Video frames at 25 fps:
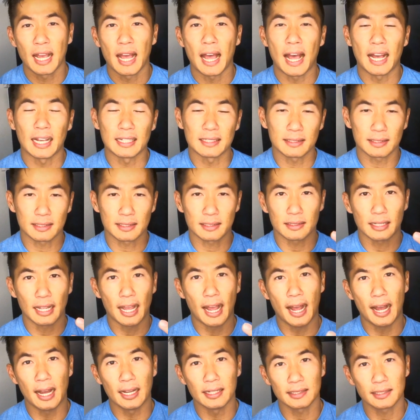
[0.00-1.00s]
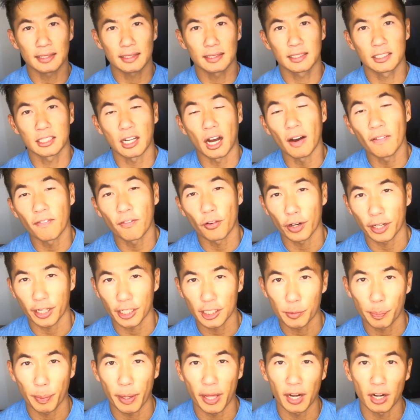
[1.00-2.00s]
as software
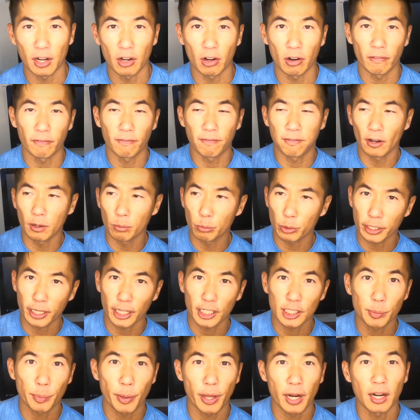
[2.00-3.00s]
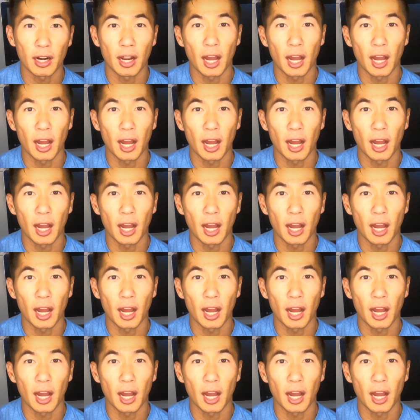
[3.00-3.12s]
gets better or firmware gets better,